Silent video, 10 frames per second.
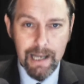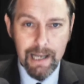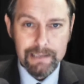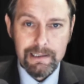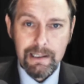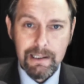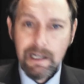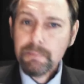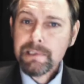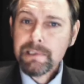Yet,
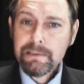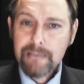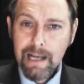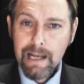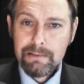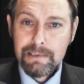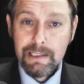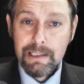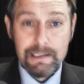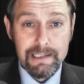up until now,
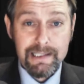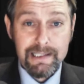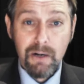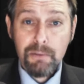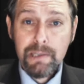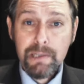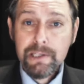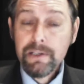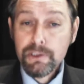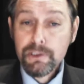and it is our
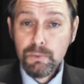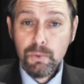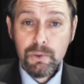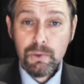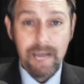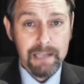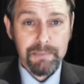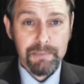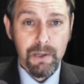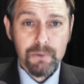opinion that toward
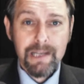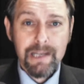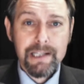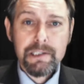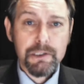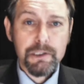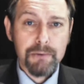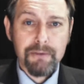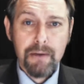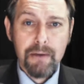and beyond any
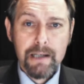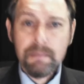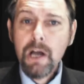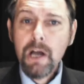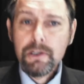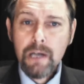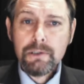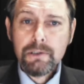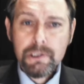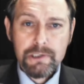such referendum,
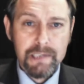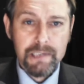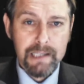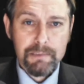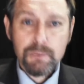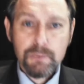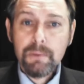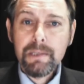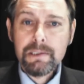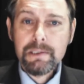no such assessment
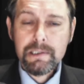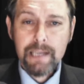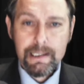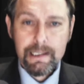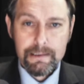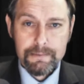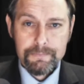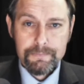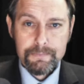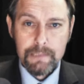will be undertaken.
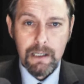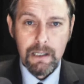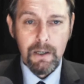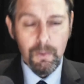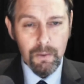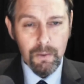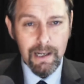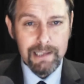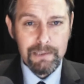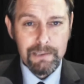One
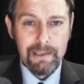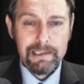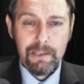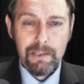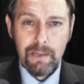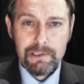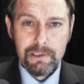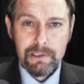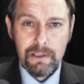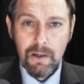has to ask the
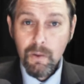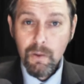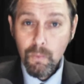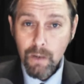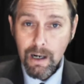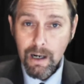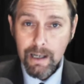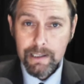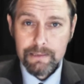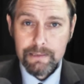question,
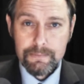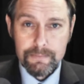why?